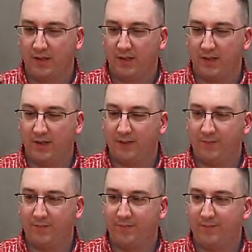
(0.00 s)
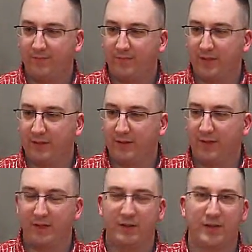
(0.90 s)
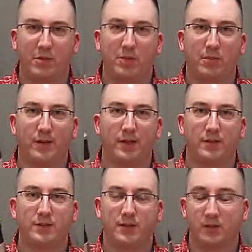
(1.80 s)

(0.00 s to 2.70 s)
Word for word: Um, the only thing I don't like about Bell's,